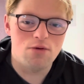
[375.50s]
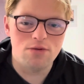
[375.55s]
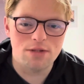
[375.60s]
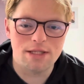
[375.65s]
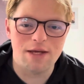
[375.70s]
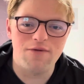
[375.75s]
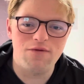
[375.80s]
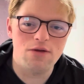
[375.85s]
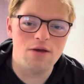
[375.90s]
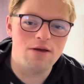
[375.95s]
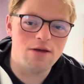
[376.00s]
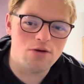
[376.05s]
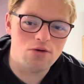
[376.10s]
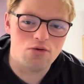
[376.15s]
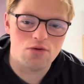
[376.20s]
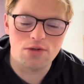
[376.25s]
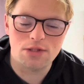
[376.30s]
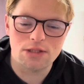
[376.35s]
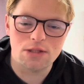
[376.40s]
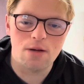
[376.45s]
definitely
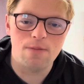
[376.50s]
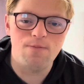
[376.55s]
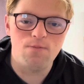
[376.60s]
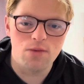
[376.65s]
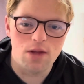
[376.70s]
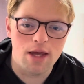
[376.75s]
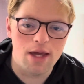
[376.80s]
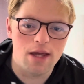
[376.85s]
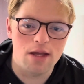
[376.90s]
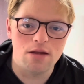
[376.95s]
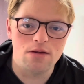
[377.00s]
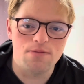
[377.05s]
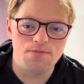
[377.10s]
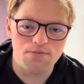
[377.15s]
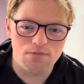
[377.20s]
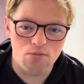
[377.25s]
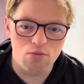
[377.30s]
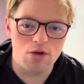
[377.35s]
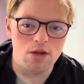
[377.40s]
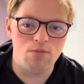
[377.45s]
gruesome and
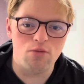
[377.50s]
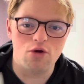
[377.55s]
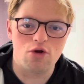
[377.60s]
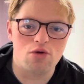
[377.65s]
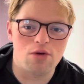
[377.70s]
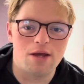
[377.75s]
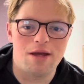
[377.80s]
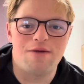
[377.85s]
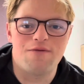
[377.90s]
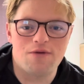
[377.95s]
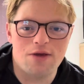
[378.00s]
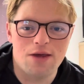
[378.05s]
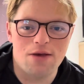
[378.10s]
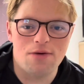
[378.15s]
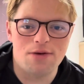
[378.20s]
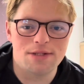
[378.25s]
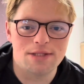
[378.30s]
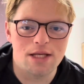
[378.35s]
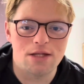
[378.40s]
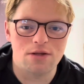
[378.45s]
one of the more creative
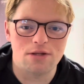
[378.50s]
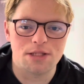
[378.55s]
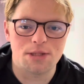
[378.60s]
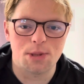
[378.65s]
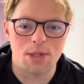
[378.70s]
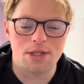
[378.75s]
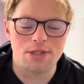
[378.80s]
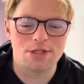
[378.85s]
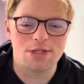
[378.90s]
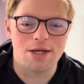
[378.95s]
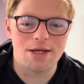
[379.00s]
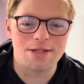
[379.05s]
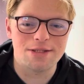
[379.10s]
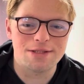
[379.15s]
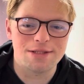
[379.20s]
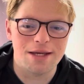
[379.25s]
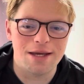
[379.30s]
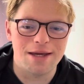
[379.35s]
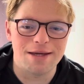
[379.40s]
kills in this franchise.